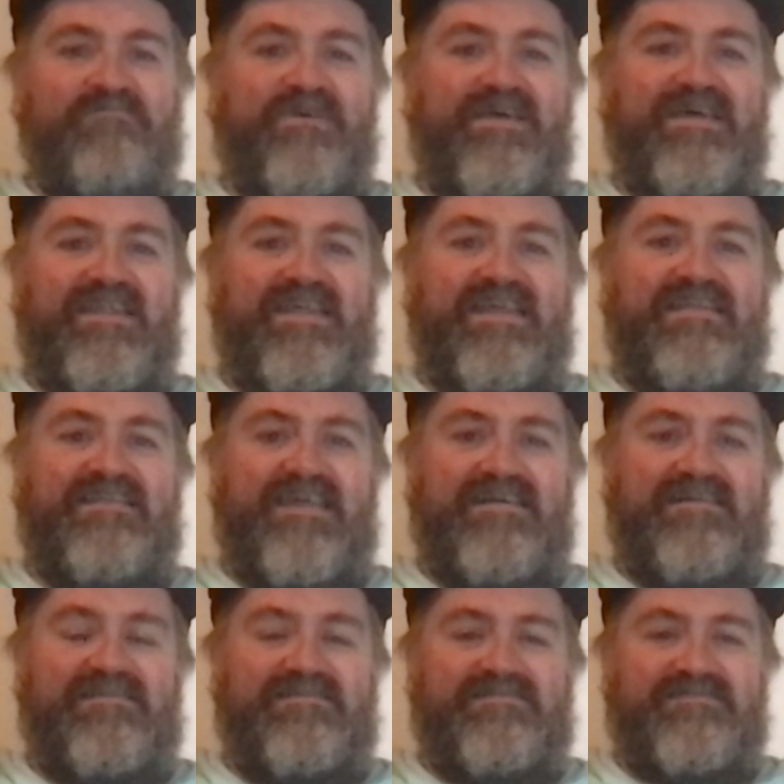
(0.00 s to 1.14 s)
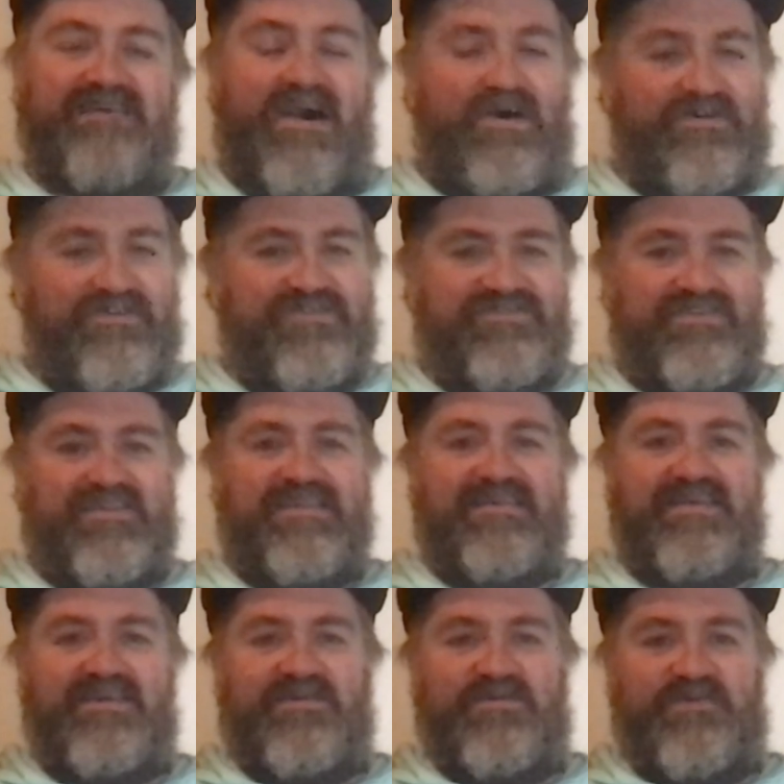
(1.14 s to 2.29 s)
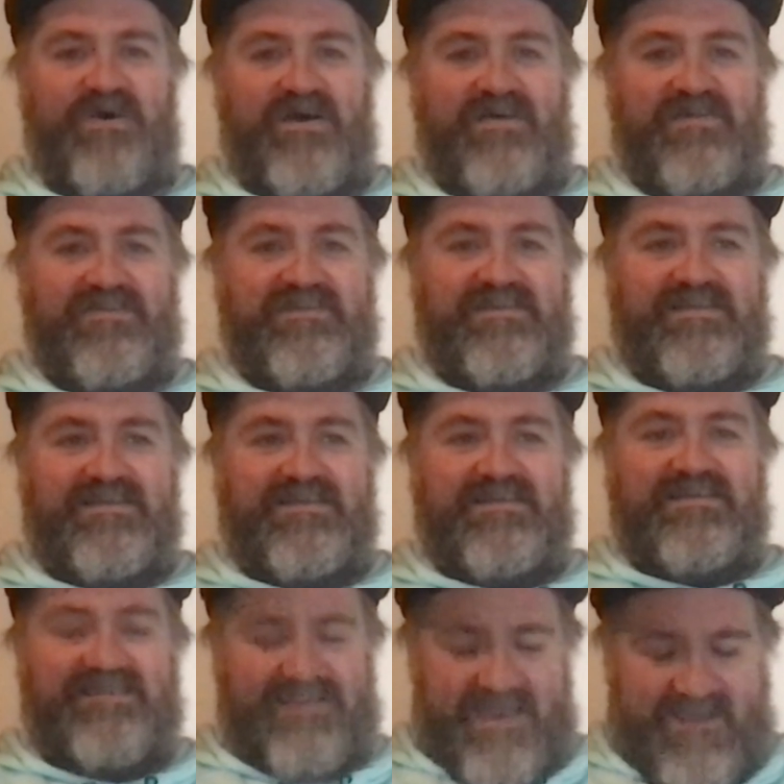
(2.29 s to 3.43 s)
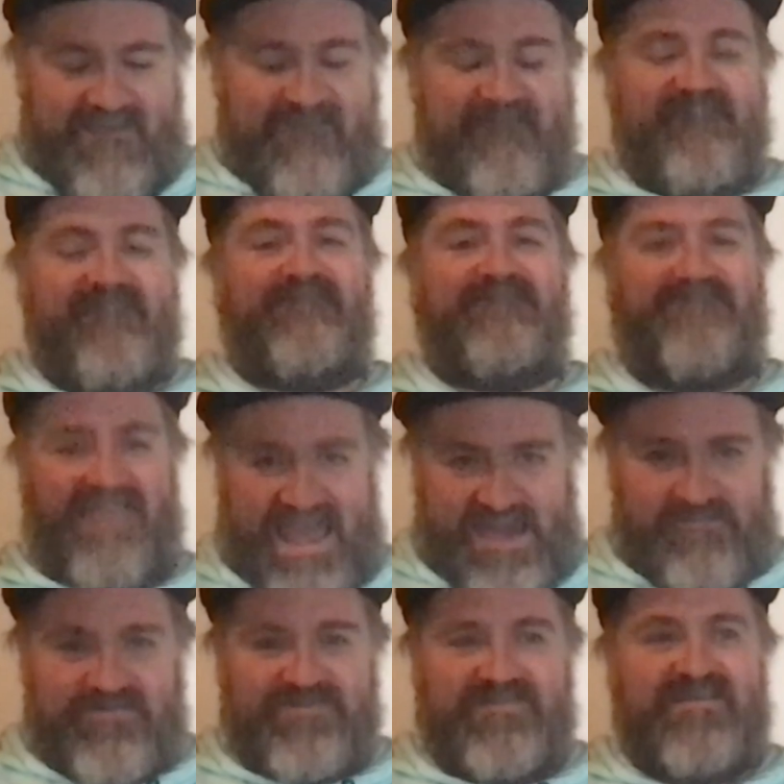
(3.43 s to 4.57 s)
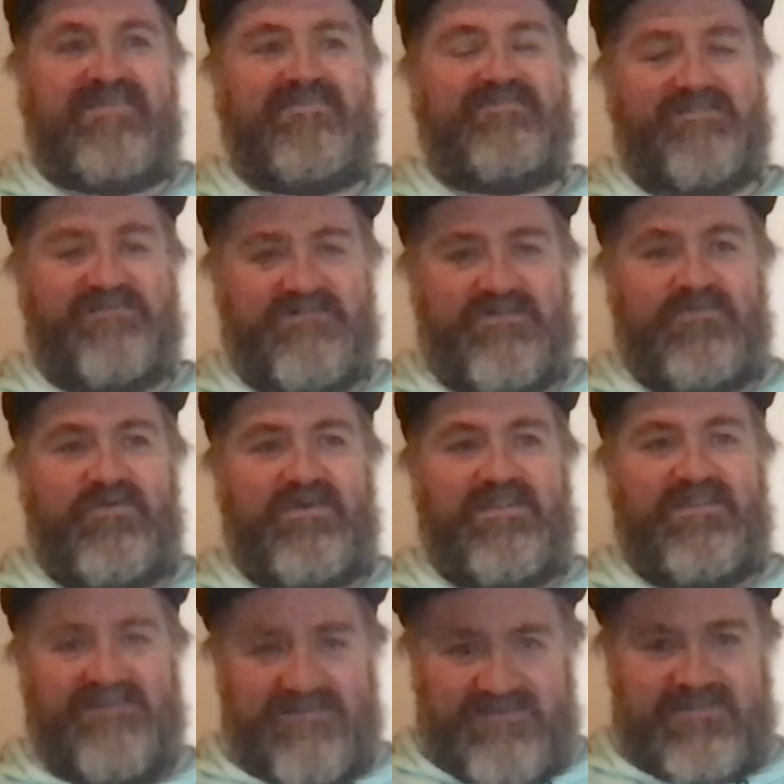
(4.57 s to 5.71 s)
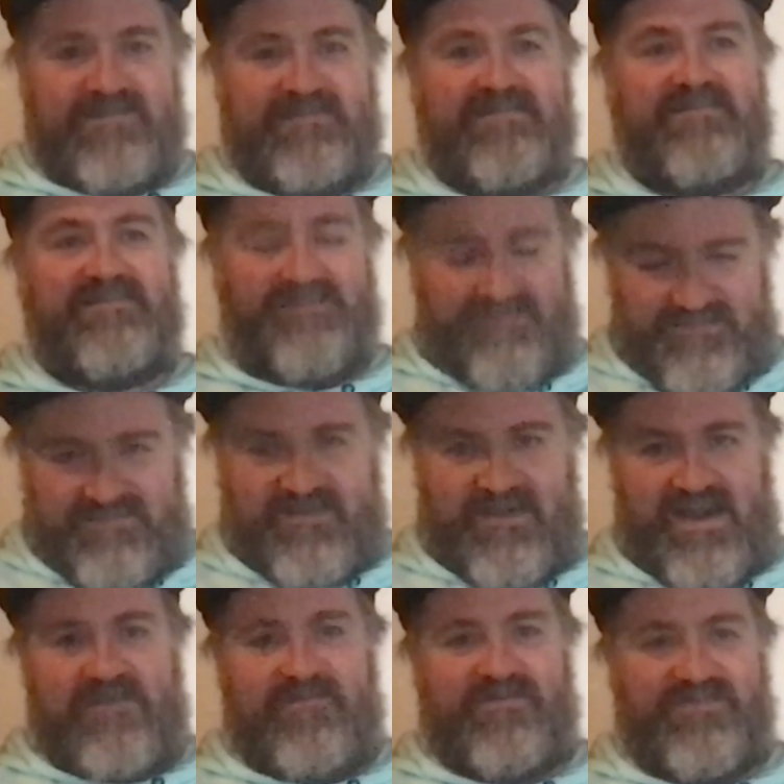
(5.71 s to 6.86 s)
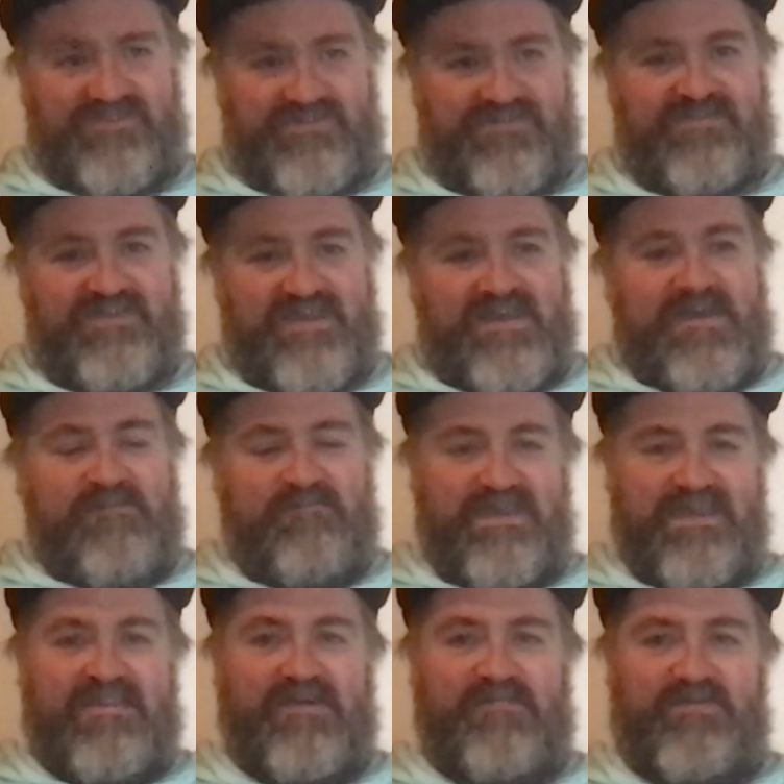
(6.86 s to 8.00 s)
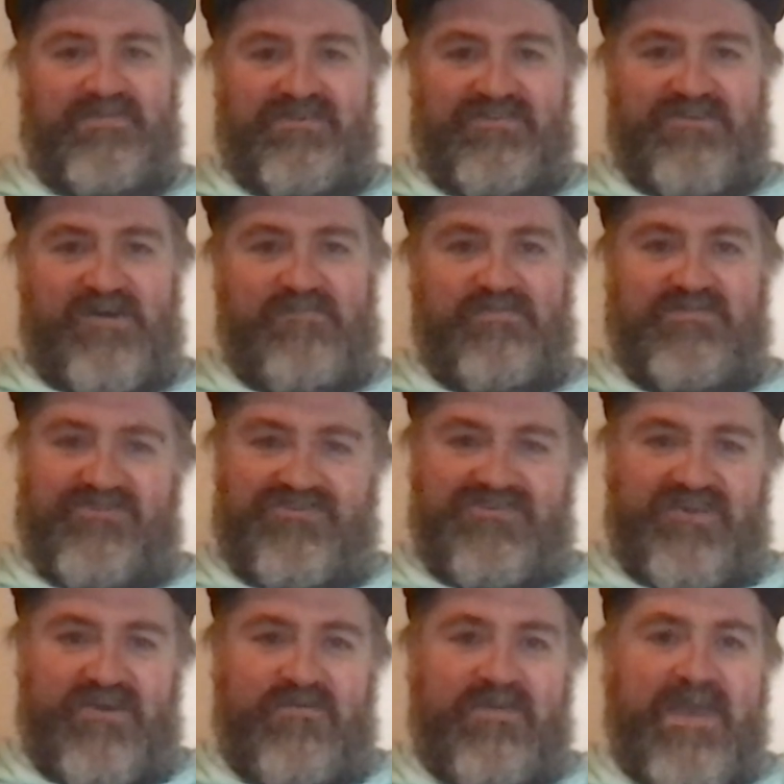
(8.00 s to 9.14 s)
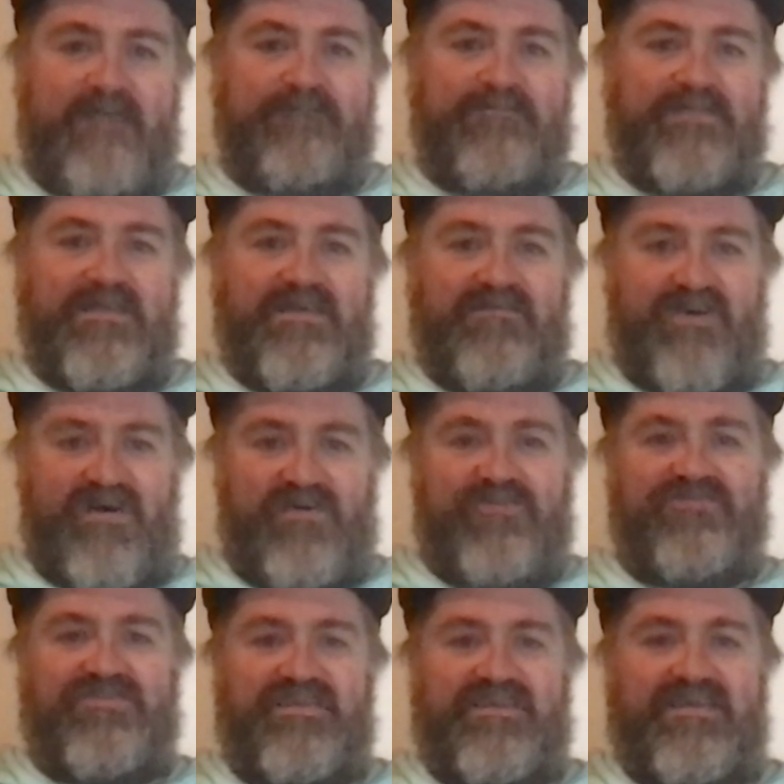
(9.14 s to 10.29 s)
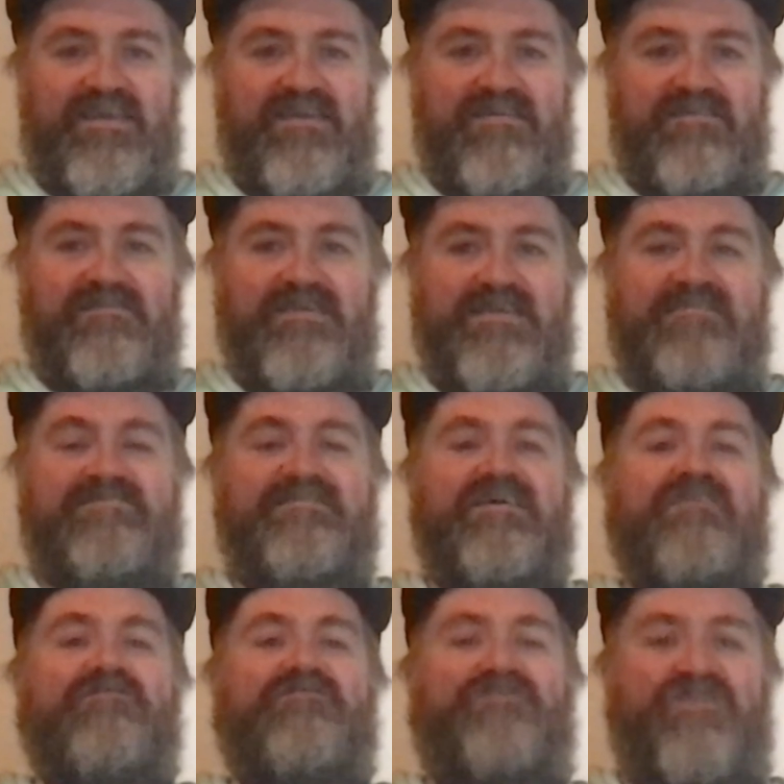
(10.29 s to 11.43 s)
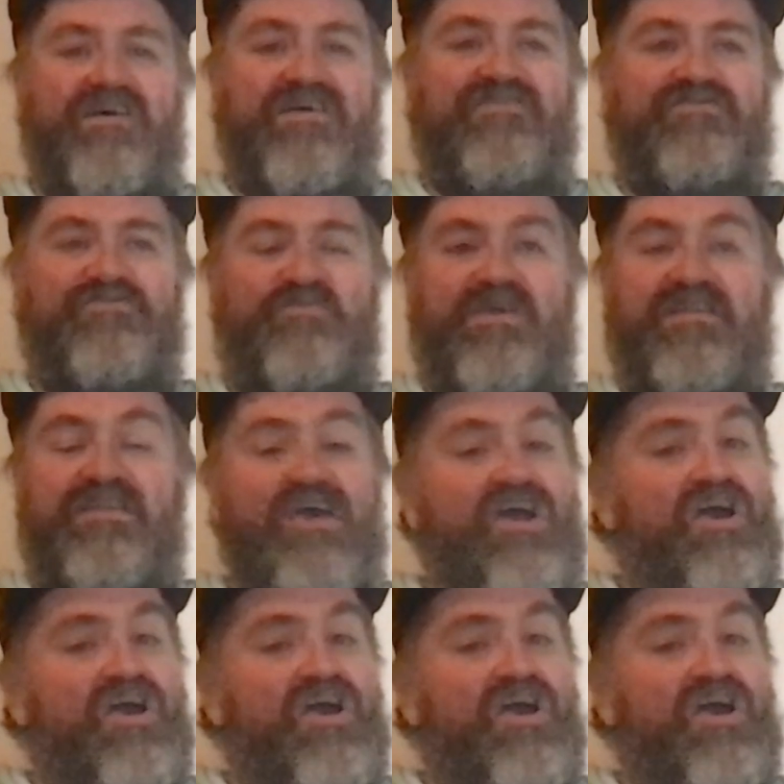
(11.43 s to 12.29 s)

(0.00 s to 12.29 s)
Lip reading: Berlin 0, Holstein Kiel 1. Yeah, that was the historic win that I was bigging up at the top of the show. Yeah, for Holstein Kiel, it's their first win